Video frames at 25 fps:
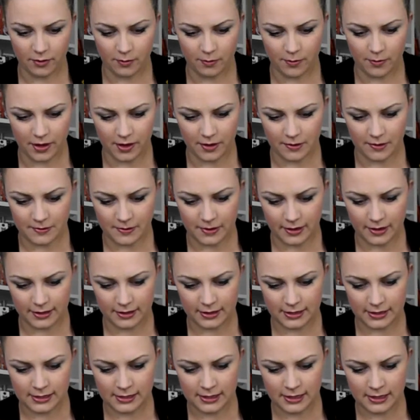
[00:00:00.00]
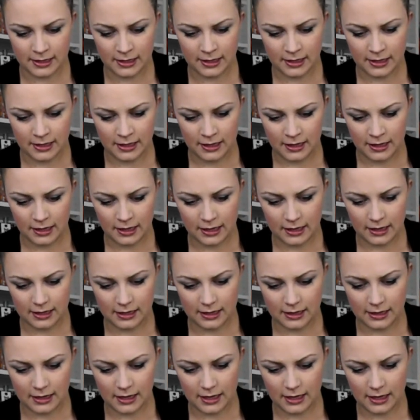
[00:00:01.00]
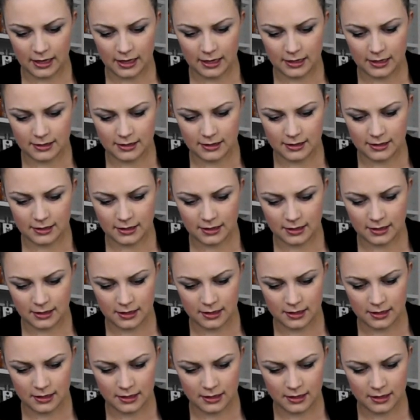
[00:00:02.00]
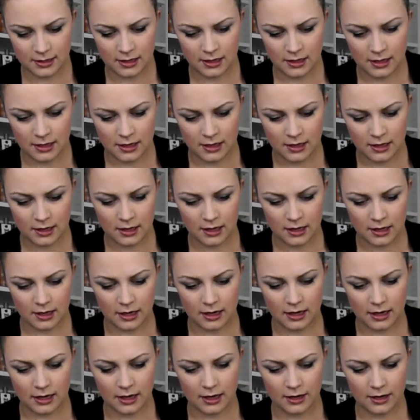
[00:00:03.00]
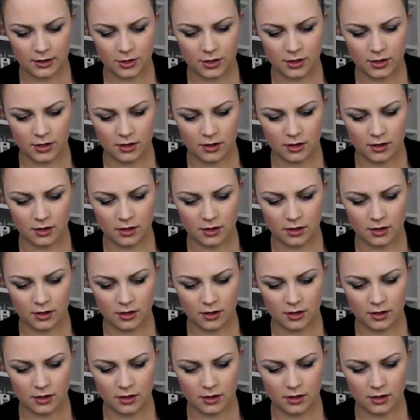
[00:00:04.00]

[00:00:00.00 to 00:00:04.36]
of the bigger ones, like these. And